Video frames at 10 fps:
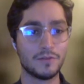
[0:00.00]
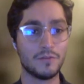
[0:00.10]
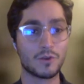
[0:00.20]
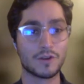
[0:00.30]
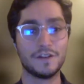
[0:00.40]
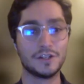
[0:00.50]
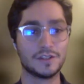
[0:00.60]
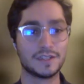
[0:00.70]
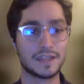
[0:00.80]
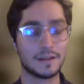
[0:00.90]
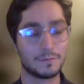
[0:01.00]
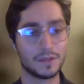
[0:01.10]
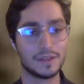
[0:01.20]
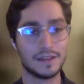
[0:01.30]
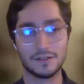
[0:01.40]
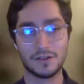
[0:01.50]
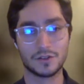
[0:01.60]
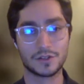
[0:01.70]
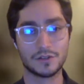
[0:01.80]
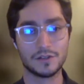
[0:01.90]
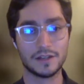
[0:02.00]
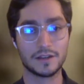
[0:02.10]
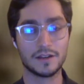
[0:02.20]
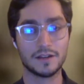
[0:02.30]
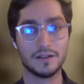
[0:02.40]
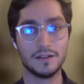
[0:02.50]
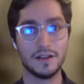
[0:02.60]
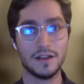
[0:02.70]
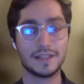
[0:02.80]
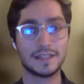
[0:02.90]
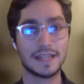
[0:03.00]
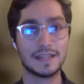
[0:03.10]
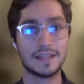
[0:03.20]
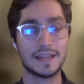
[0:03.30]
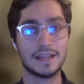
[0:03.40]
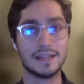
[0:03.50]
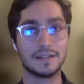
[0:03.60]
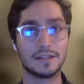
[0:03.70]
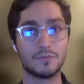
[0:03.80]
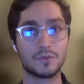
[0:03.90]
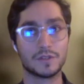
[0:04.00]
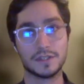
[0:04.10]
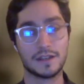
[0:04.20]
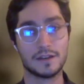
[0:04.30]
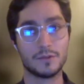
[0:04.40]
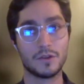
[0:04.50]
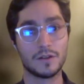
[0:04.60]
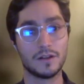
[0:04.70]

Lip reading: a more efficient state, but then also like a state that is more sustainable.